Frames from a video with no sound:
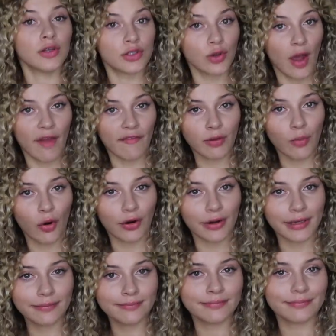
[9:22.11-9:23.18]
So every
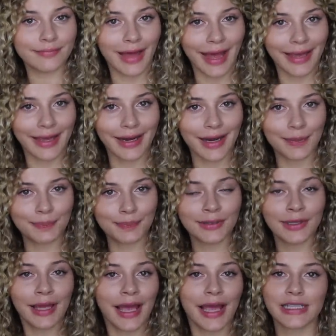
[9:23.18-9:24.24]
morning I get up
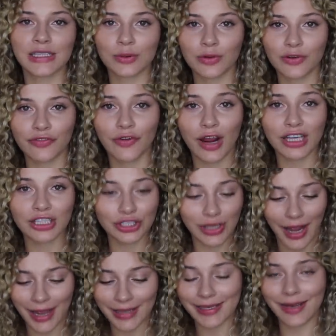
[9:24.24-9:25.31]
and to refresh,
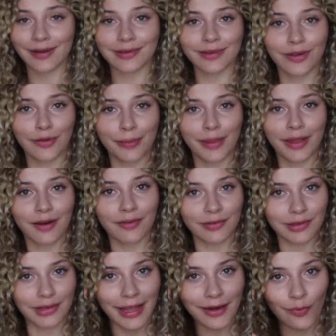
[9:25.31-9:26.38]
I take a little bit of a
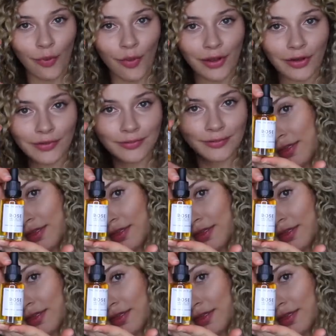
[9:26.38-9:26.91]
light oil.